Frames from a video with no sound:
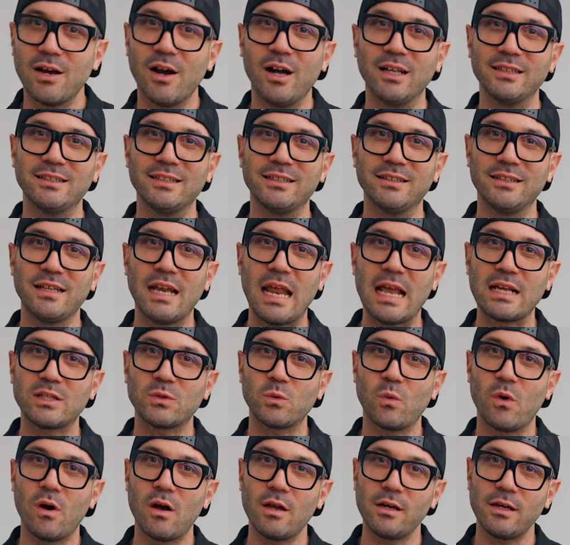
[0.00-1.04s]
Until the
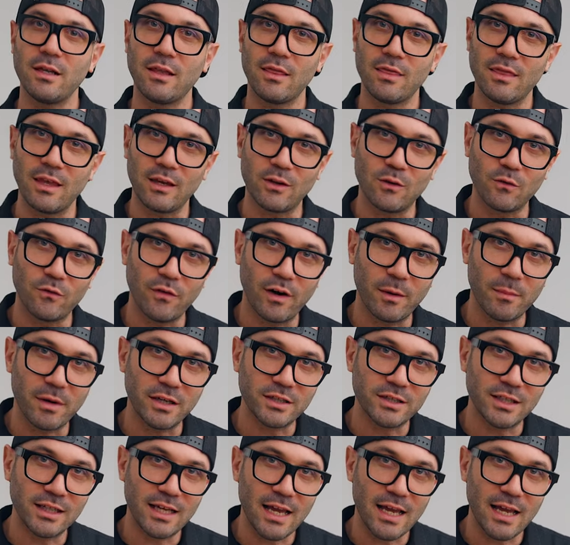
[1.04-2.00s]
next one, thank you very much